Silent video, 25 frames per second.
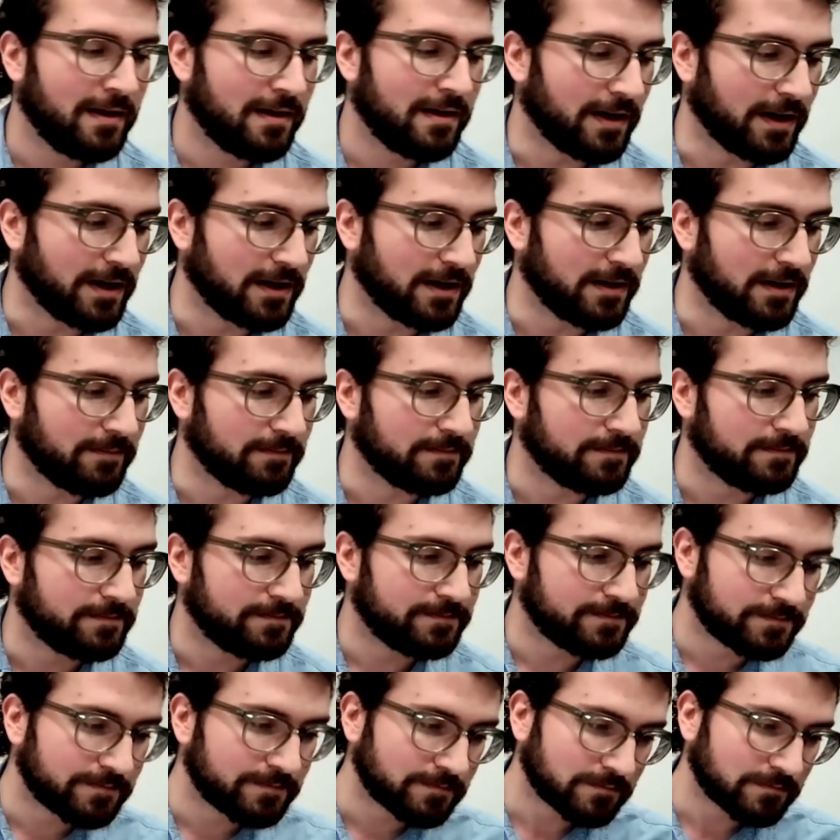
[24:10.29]

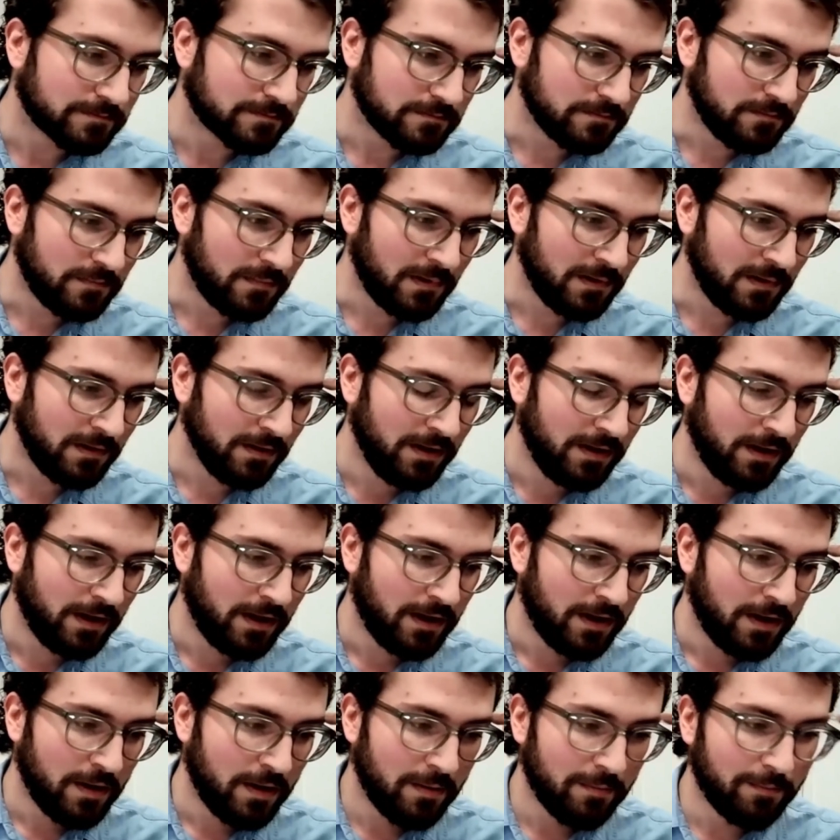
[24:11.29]

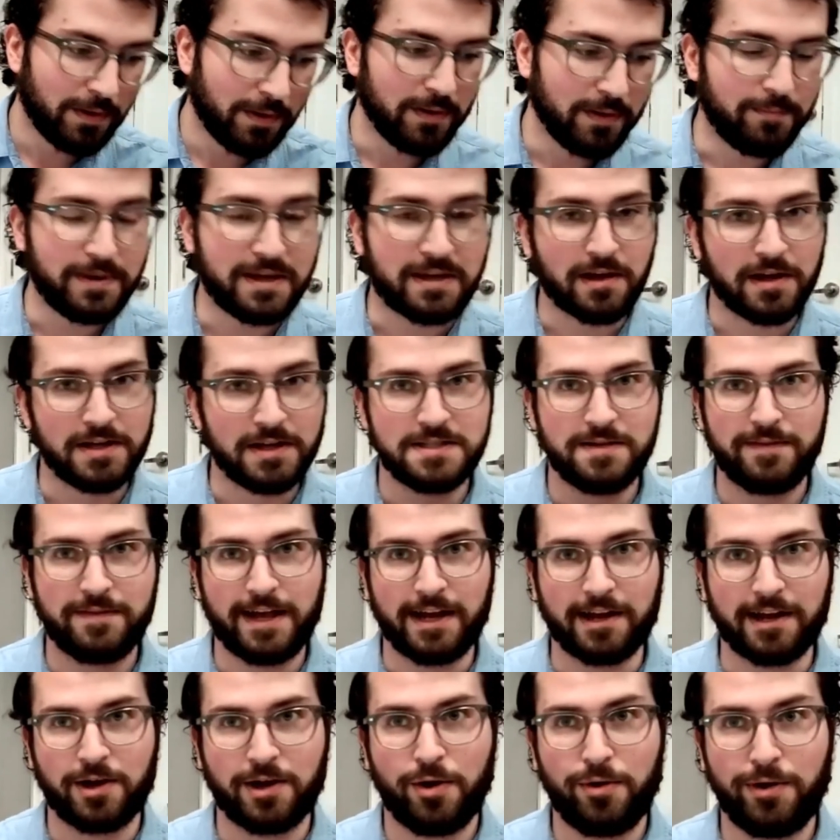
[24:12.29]
But because of that
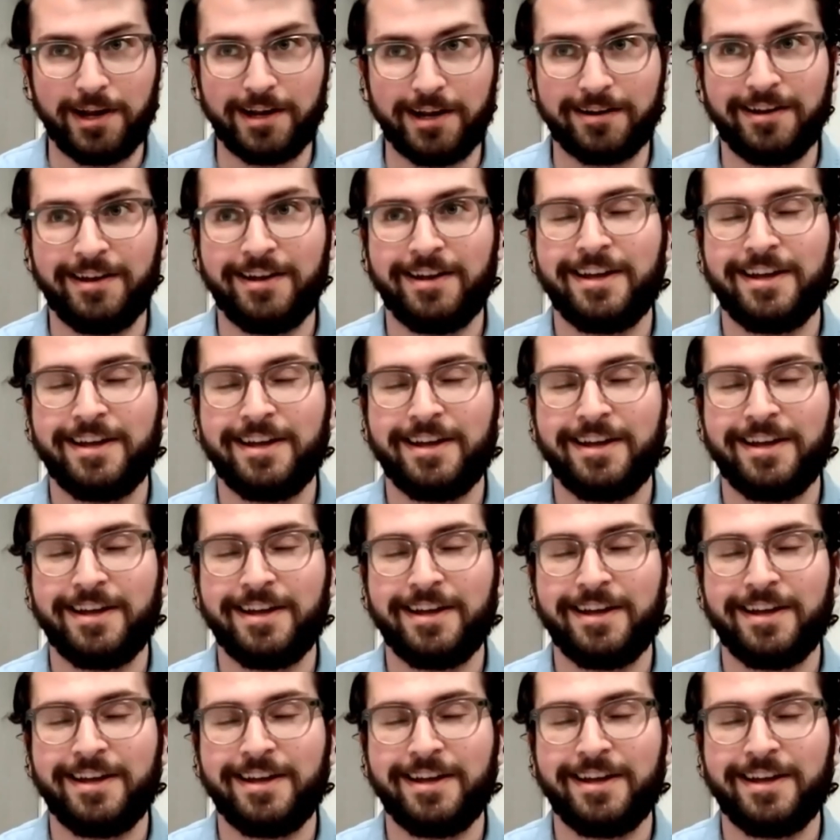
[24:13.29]
coating,